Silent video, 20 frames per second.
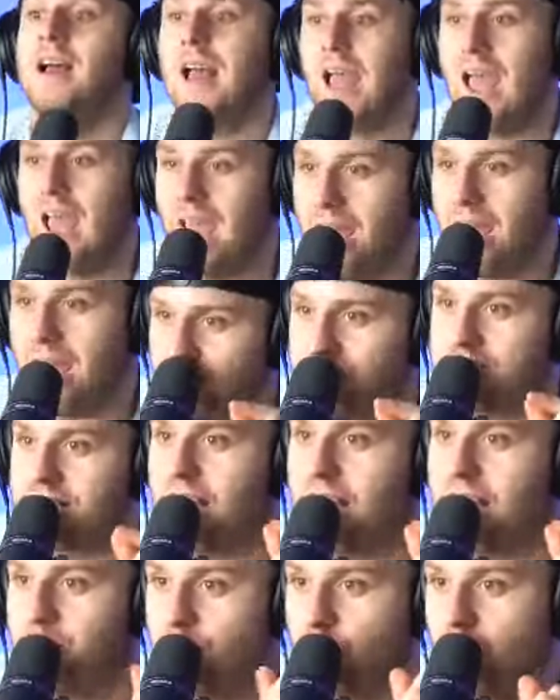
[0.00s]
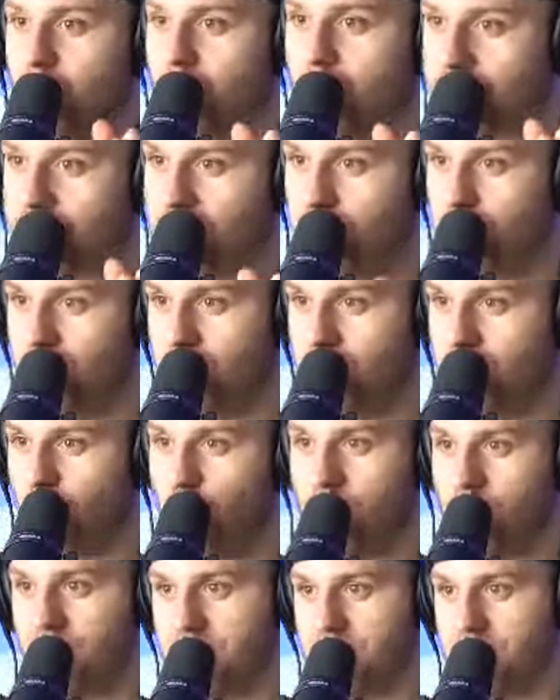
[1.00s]
Every time you help somebody move
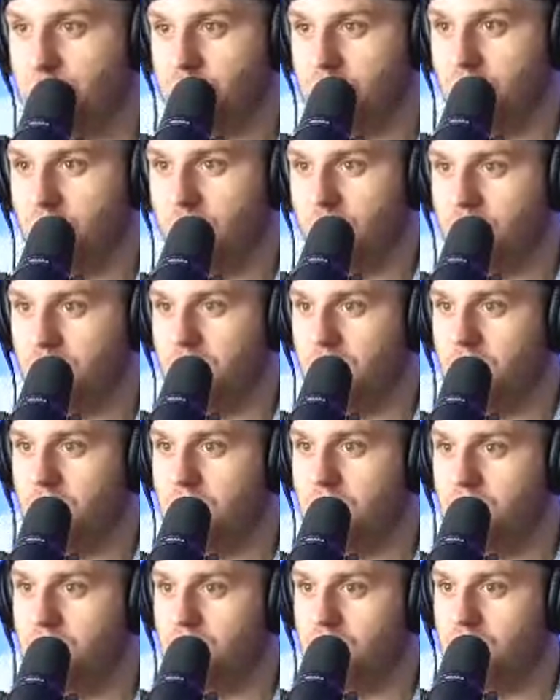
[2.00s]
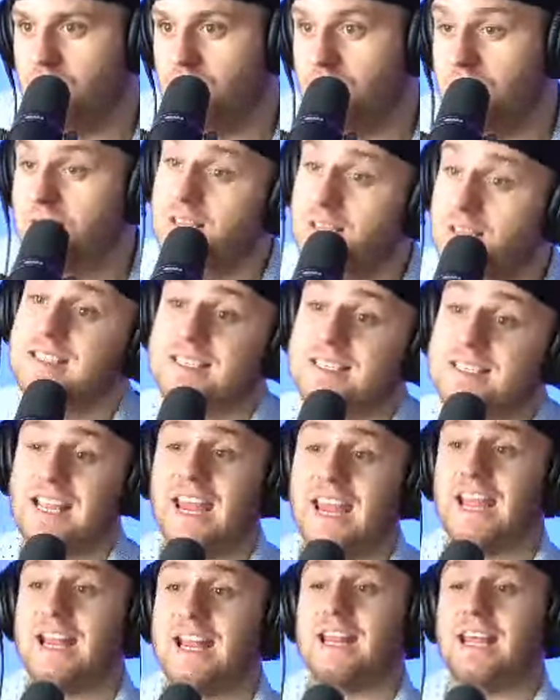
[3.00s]
into a home,
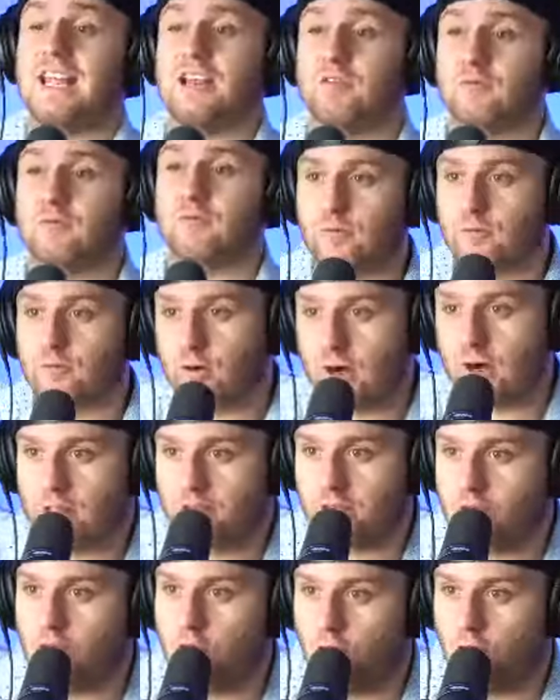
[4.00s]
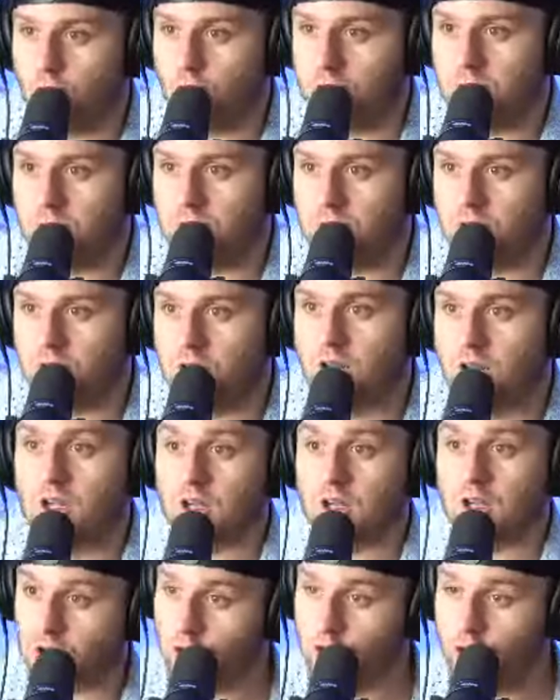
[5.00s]
stand in front of the home,
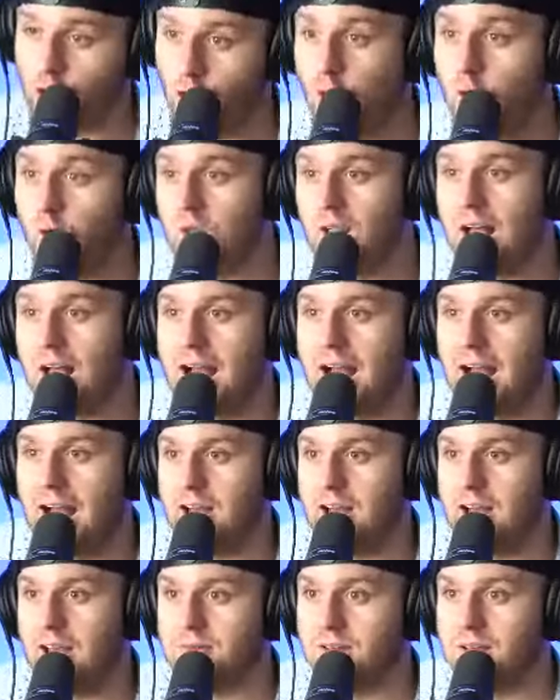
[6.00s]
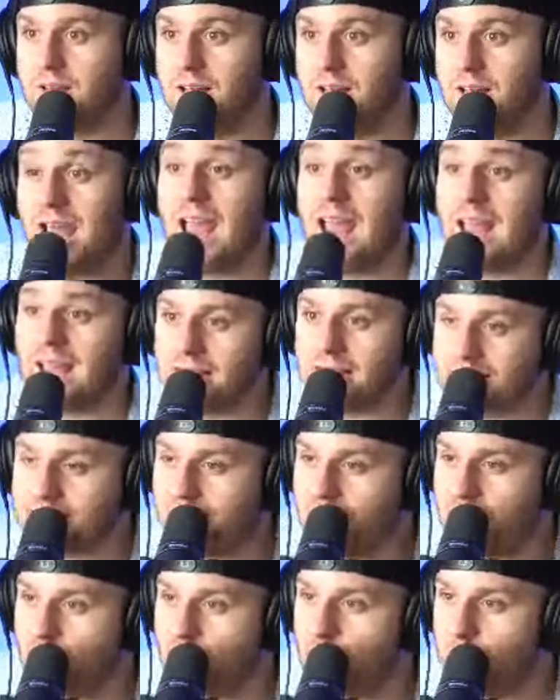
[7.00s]
go live, and
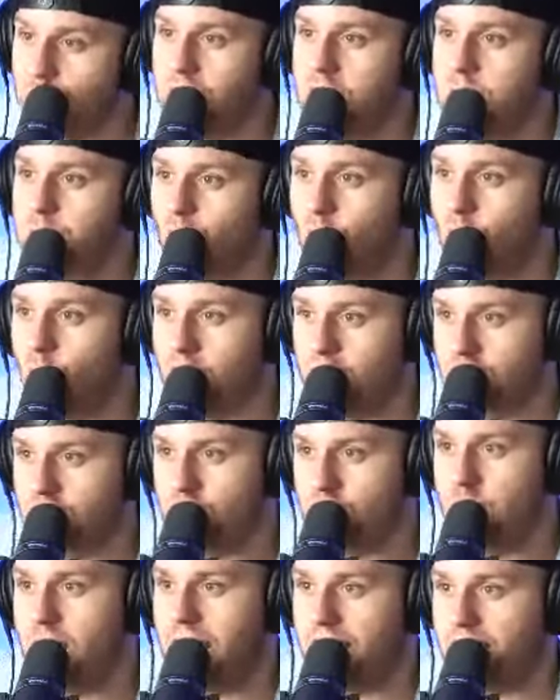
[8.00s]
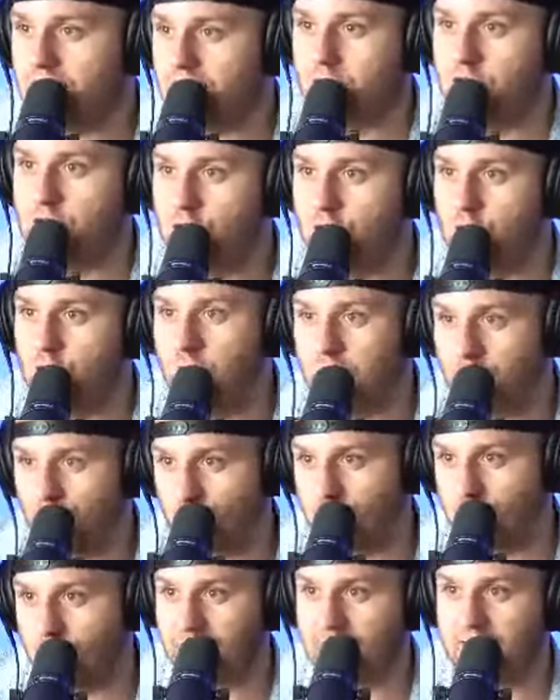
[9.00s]
tell people what you had to do in order
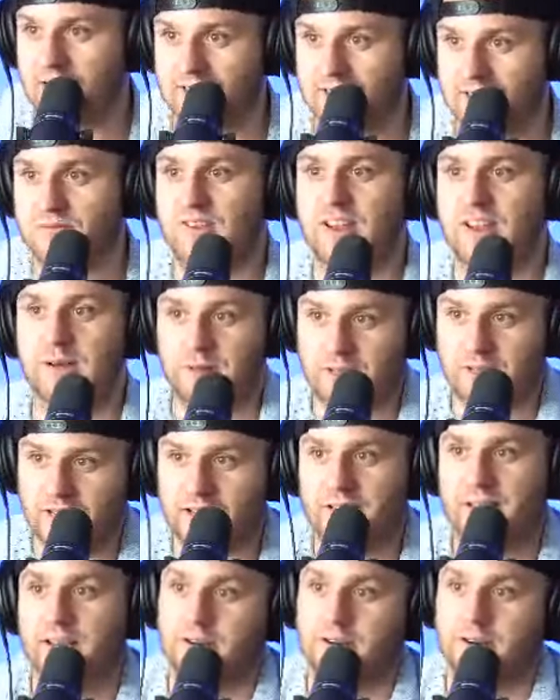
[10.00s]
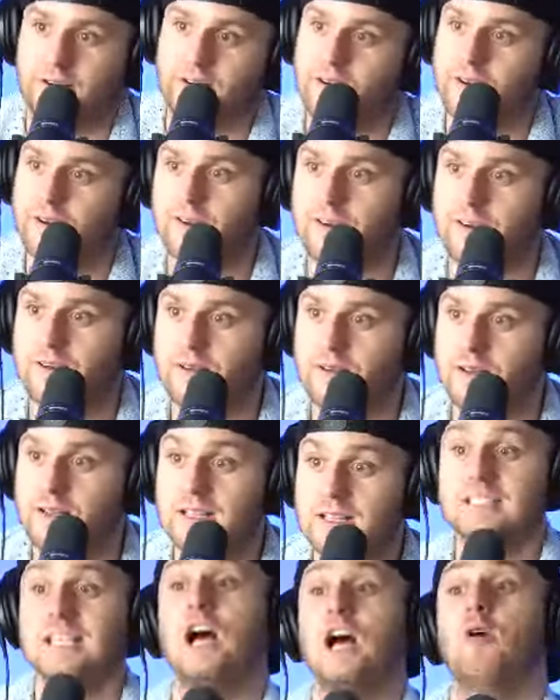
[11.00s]
to get this family in here.
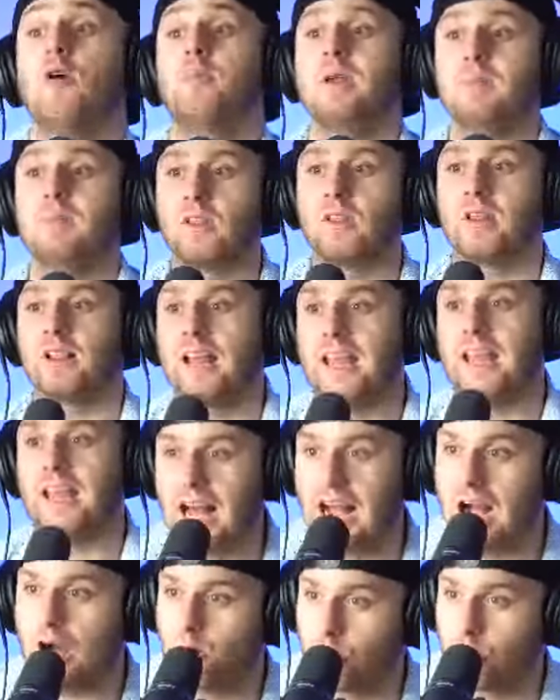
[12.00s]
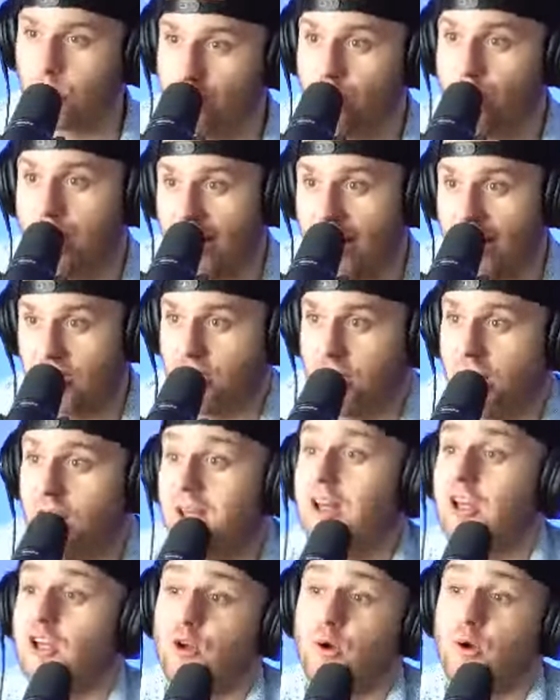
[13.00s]
Tell people the late hours you had
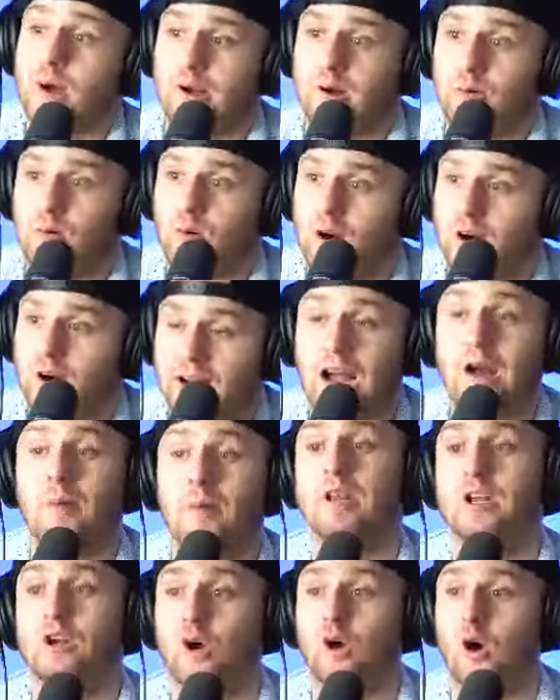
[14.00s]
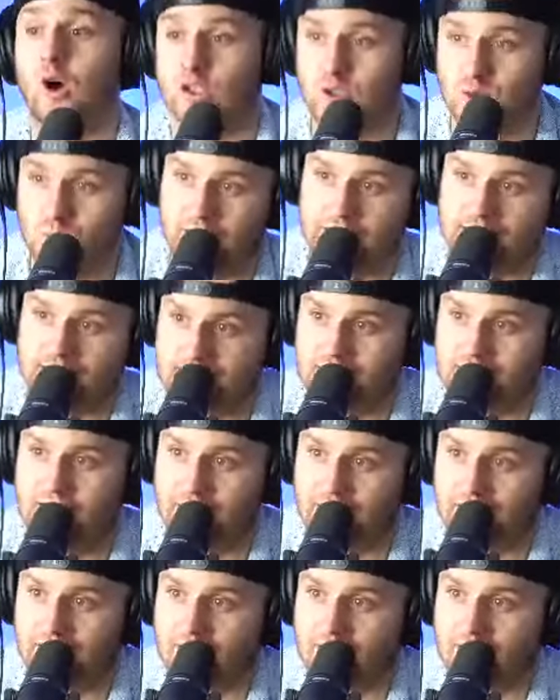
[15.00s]
to work, how many calls you had to take.